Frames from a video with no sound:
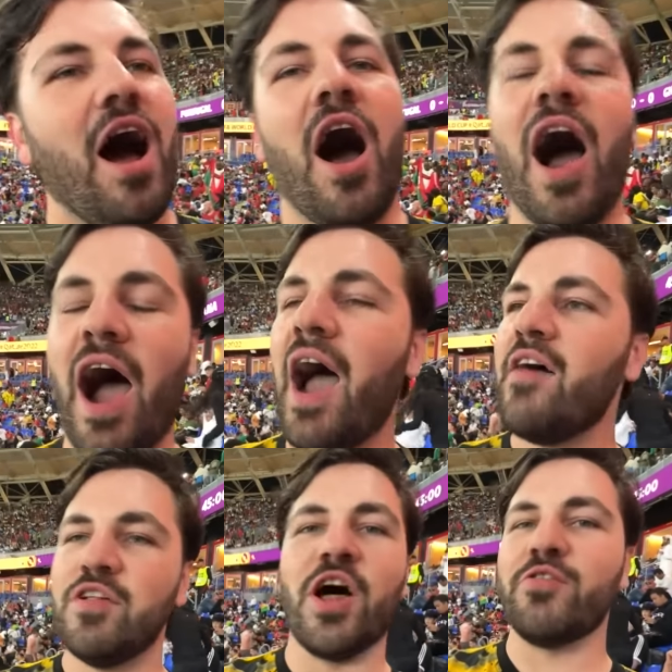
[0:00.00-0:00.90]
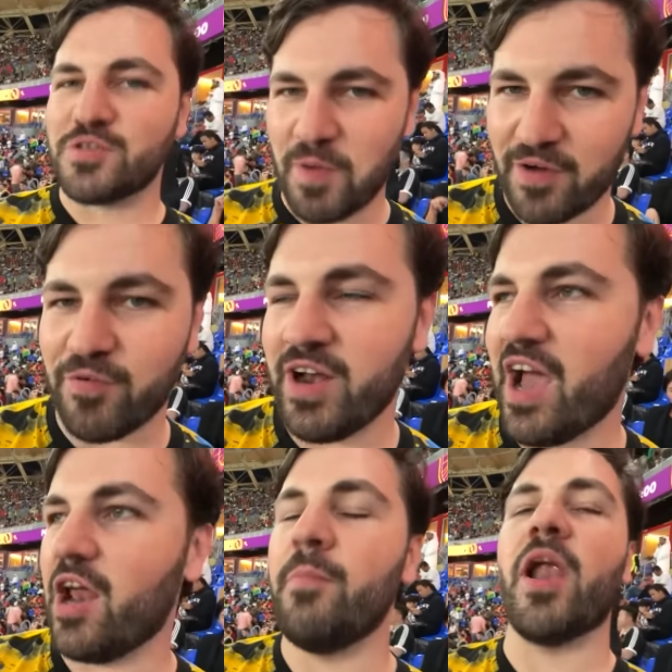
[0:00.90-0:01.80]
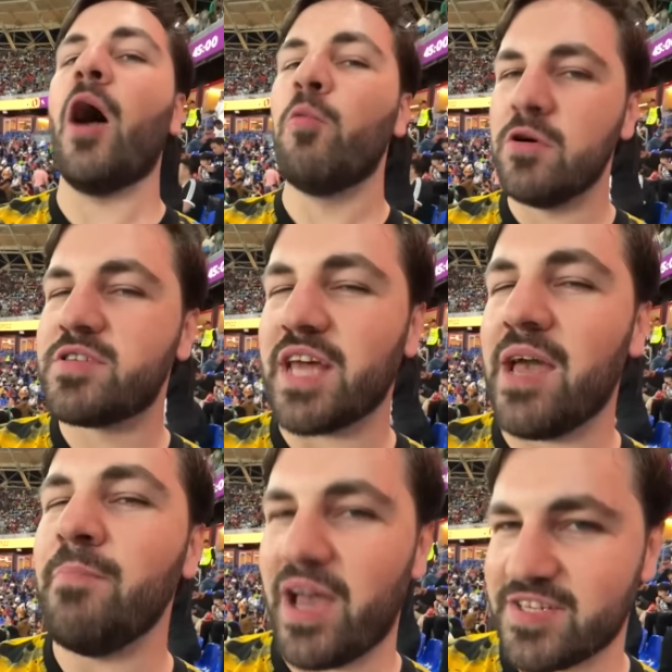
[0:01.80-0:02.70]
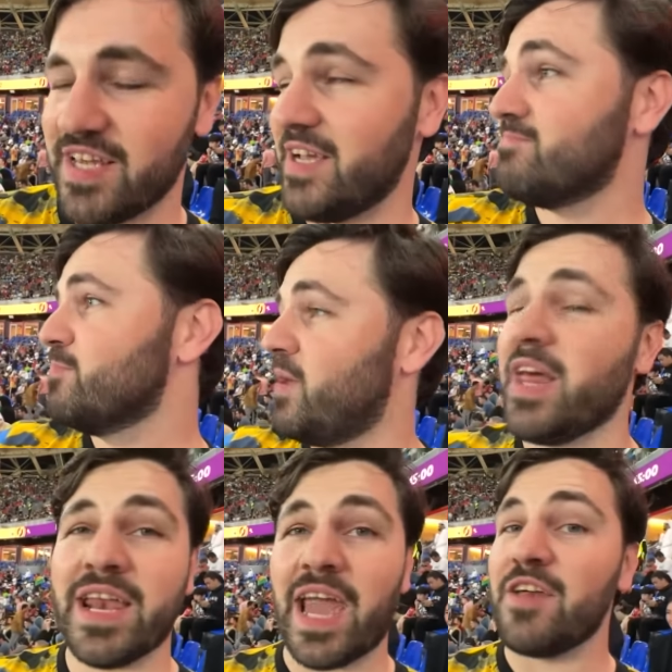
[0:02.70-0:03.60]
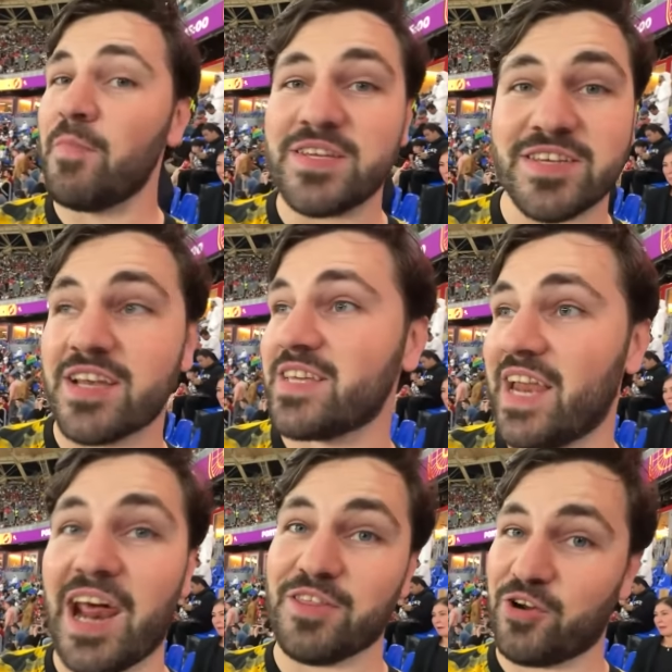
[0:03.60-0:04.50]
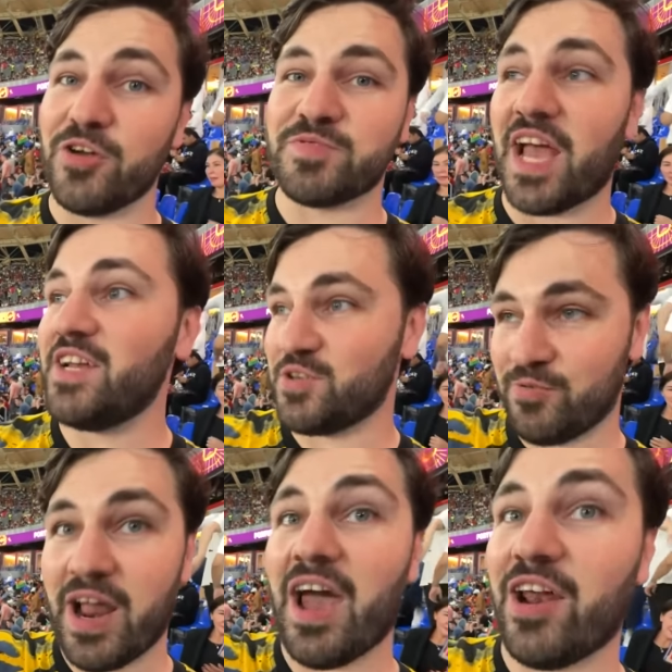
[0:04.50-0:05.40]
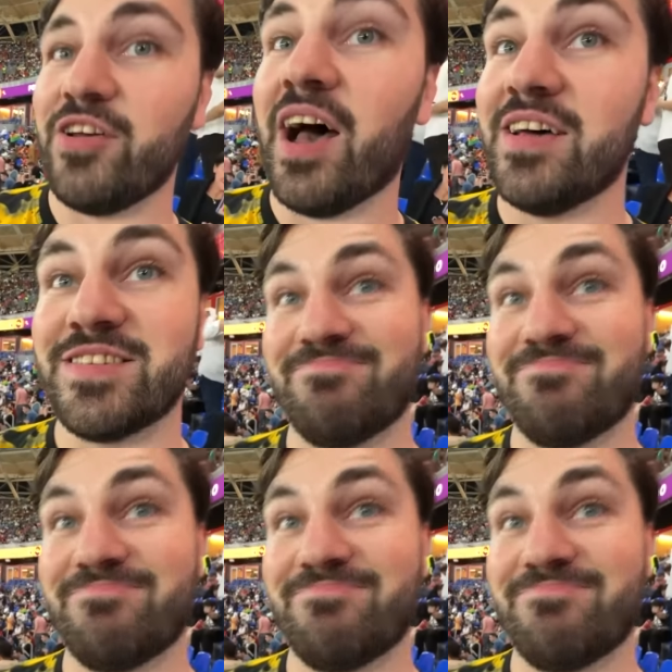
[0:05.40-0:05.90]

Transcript: I have a lot of respect for Ronaldo, but I will say Messi. Ooh. But then again, if Messi doesn't get out of the group stage, so Ronaldo does.